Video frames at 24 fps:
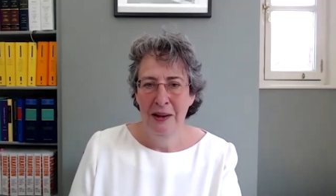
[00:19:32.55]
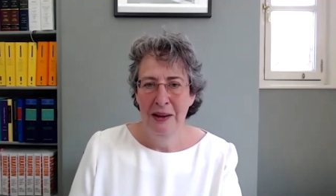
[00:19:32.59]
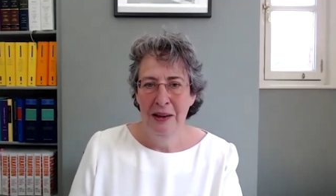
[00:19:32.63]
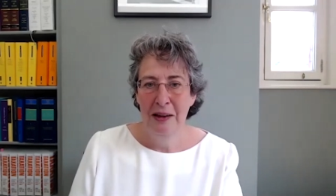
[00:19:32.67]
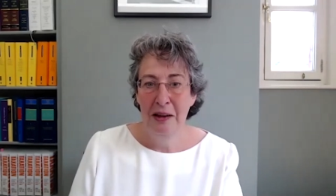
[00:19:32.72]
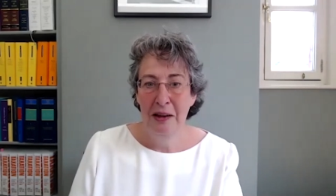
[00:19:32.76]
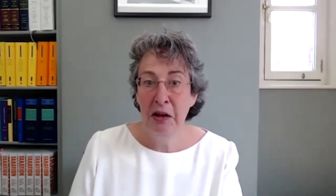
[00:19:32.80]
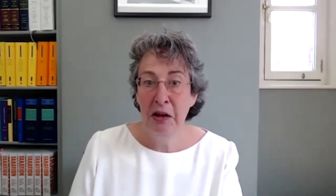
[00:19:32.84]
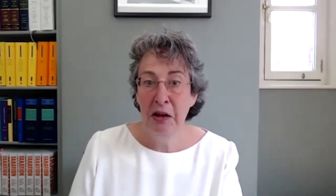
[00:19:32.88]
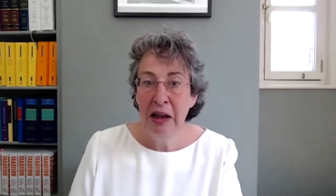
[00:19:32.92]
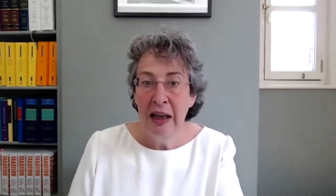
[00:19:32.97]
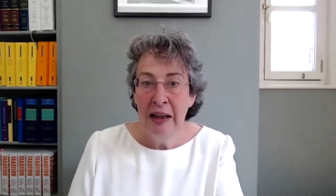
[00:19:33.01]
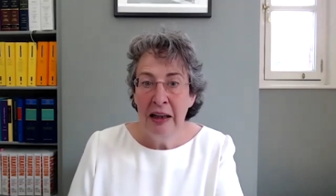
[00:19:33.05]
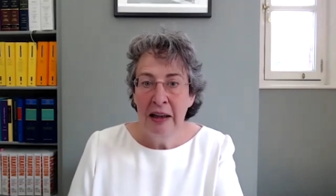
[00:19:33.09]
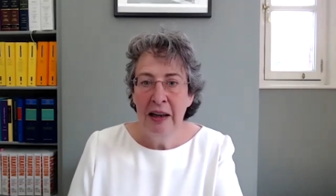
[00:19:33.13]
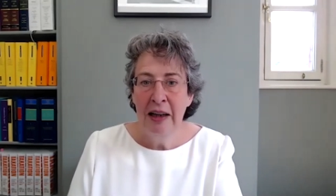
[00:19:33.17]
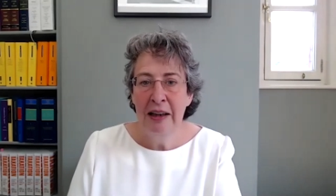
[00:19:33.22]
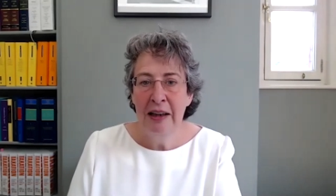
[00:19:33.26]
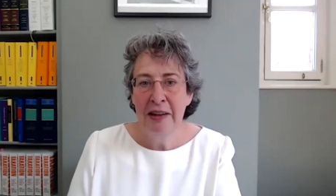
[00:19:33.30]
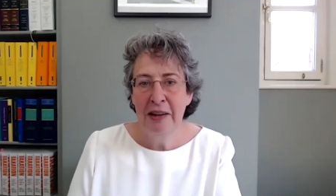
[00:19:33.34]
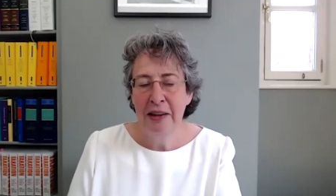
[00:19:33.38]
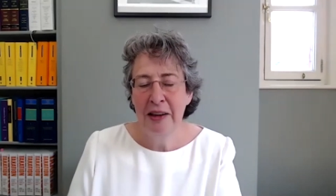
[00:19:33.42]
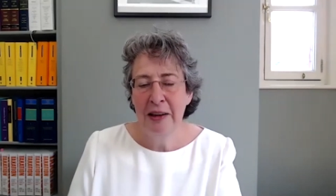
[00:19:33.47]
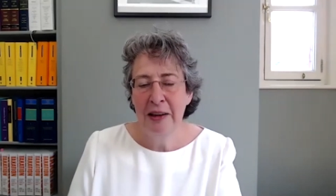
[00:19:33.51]
it, like
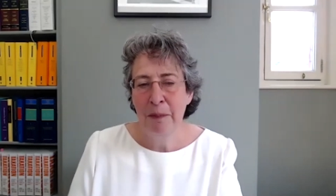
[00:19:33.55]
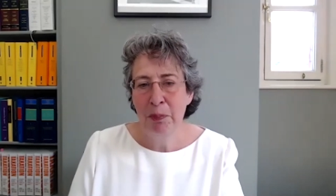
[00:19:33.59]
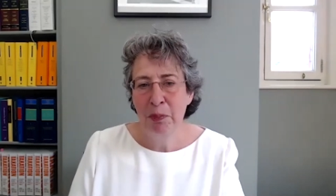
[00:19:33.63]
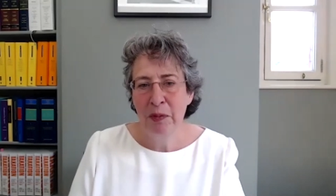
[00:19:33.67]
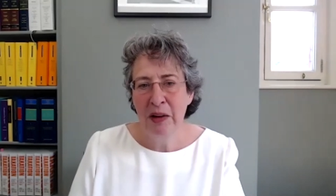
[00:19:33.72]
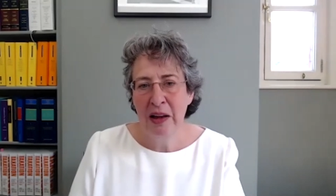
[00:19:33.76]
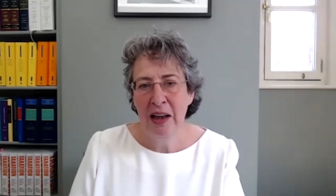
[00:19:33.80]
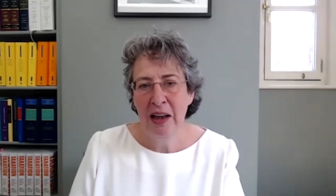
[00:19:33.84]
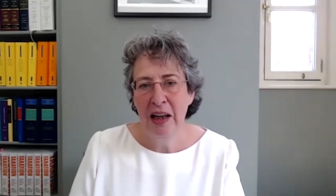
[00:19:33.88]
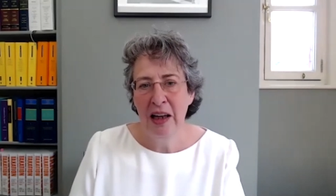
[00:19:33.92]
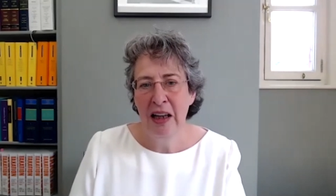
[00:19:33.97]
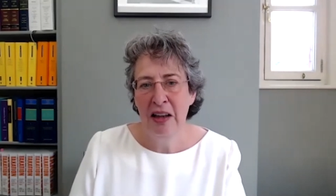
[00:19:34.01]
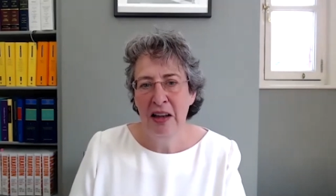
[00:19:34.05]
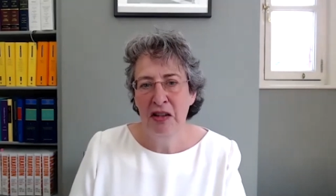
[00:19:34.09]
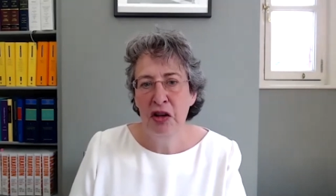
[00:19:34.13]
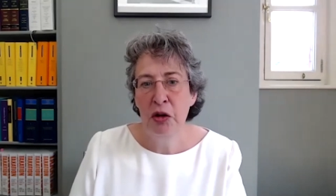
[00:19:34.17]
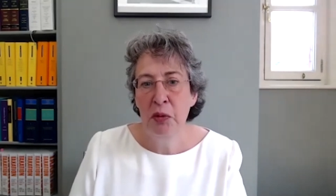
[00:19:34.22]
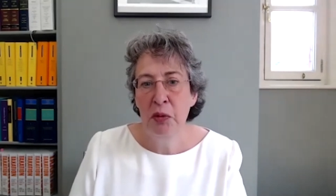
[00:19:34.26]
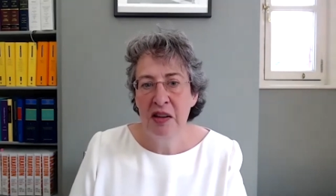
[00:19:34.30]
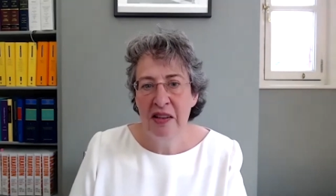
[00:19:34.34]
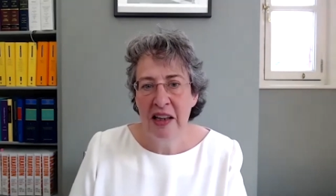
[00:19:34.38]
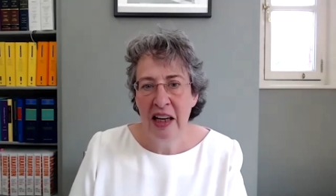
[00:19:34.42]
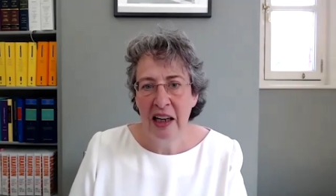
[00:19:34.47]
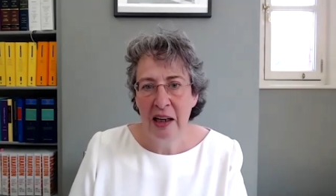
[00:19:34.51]
like um, as you
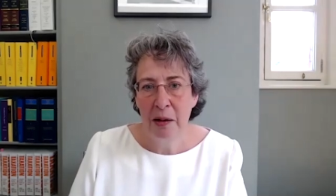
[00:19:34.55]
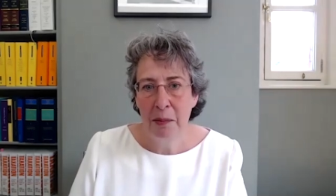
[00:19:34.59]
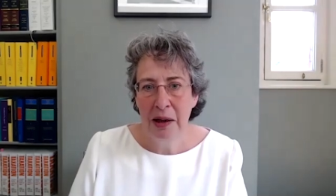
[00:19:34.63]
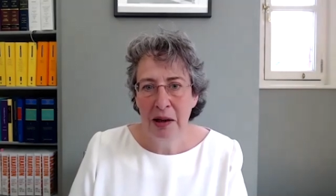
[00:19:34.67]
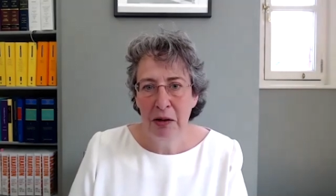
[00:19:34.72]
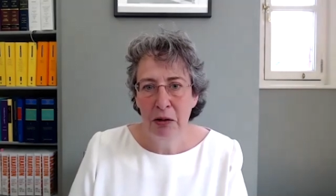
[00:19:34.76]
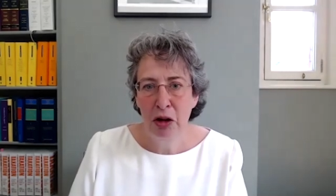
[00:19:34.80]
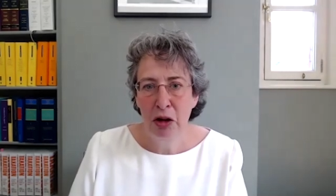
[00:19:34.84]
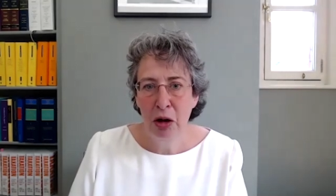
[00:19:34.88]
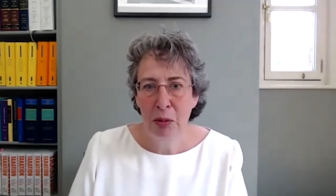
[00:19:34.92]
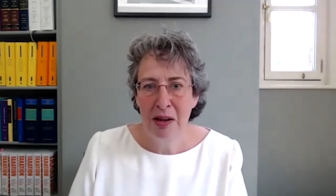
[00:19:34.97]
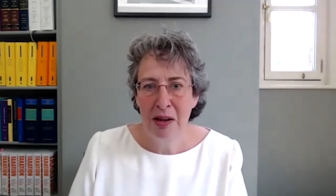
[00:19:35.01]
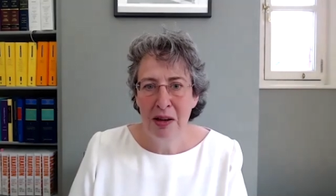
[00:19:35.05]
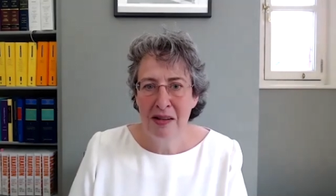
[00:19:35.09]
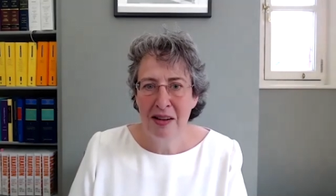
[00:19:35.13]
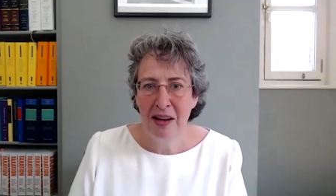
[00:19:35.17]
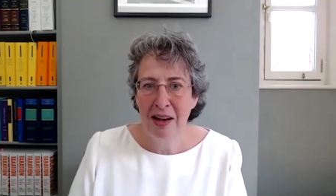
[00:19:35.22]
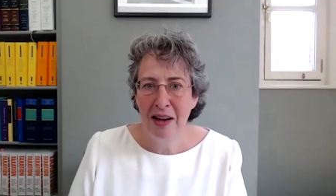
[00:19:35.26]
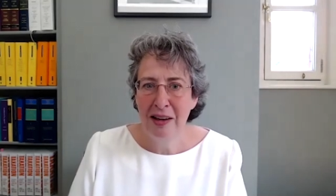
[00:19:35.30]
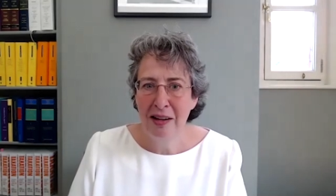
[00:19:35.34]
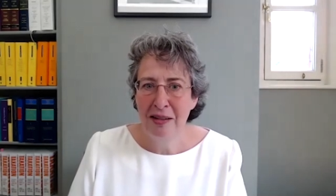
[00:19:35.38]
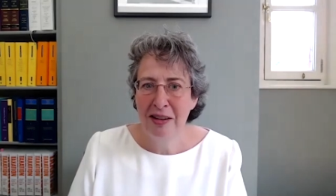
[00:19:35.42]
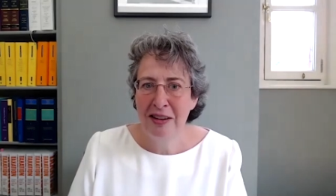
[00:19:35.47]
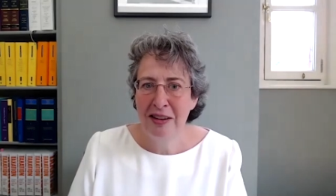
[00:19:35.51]
were saying about
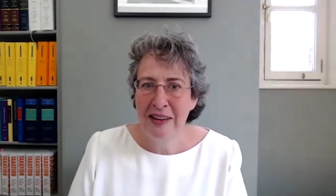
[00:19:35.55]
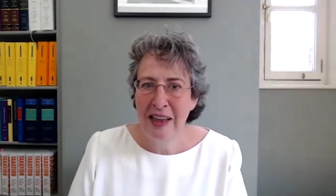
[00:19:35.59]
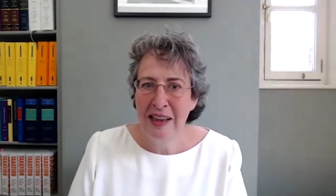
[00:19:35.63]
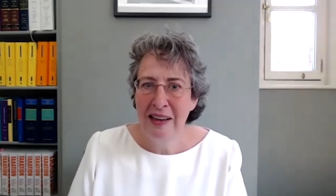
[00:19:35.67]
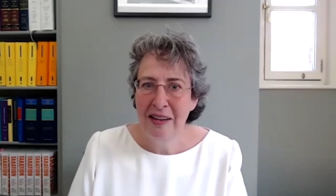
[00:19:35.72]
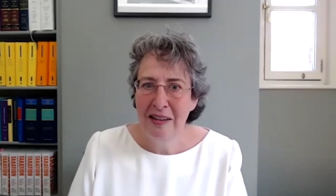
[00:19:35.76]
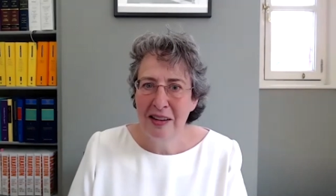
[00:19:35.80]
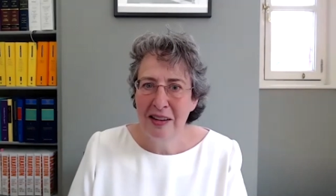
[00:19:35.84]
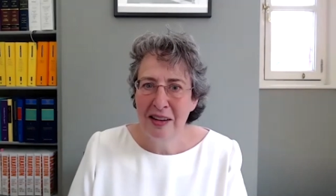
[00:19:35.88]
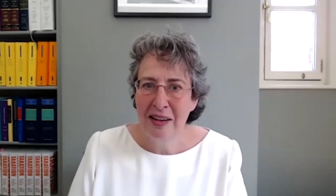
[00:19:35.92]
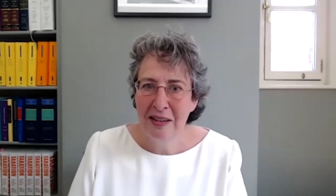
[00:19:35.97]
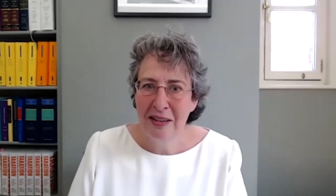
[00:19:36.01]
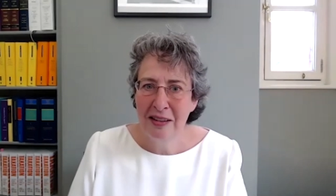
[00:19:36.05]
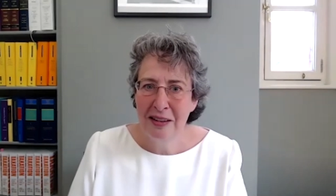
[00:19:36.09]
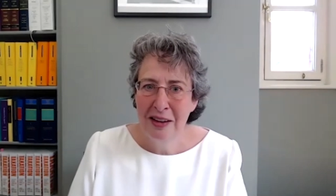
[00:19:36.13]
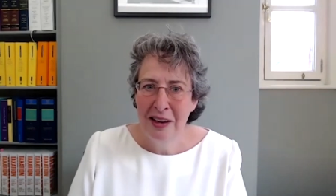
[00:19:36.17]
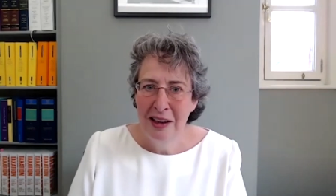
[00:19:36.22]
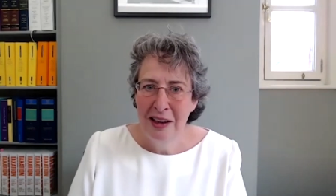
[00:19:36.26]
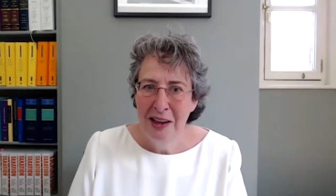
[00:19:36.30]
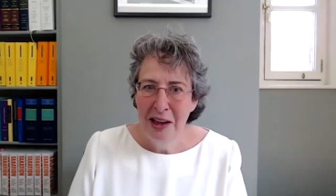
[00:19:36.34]
domicile status